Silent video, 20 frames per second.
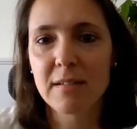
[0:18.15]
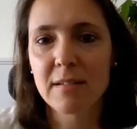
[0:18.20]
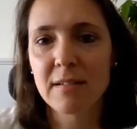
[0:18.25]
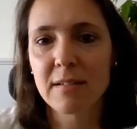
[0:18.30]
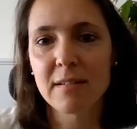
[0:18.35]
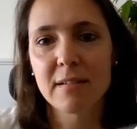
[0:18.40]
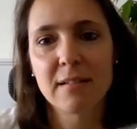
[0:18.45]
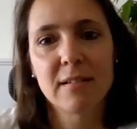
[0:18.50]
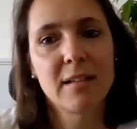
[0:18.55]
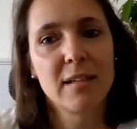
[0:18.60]

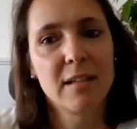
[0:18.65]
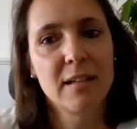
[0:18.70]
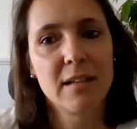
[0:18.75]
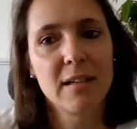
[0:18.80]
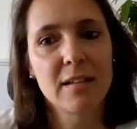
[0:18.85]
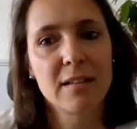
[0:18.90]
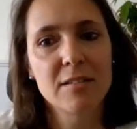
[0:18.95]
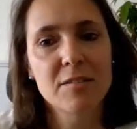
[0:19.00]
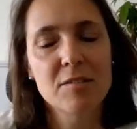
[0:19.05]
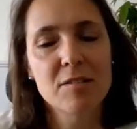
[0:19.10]
in
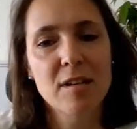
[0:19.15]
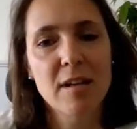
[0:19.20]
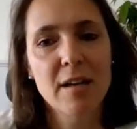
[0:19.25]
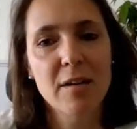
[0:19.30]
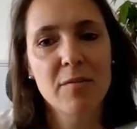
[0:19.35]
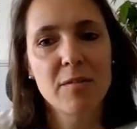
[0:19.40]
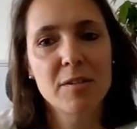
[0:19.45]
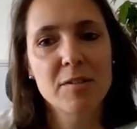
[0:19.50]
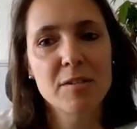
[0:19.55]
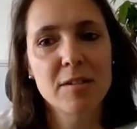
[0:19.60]
English
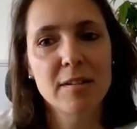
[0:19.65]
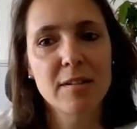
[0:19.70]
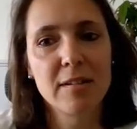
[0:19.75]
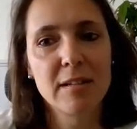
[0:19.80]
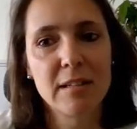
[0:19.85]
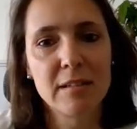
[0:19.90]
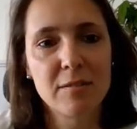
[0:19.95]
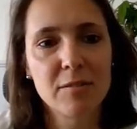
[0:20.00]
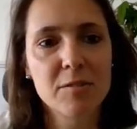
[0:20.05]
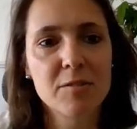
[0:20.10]
language and
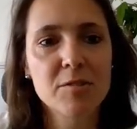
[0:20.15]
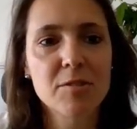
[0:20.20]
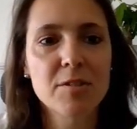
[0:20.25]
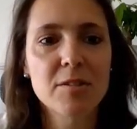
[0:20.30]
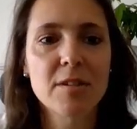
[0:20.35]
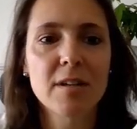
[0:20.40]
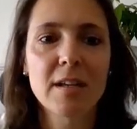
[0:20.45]
literature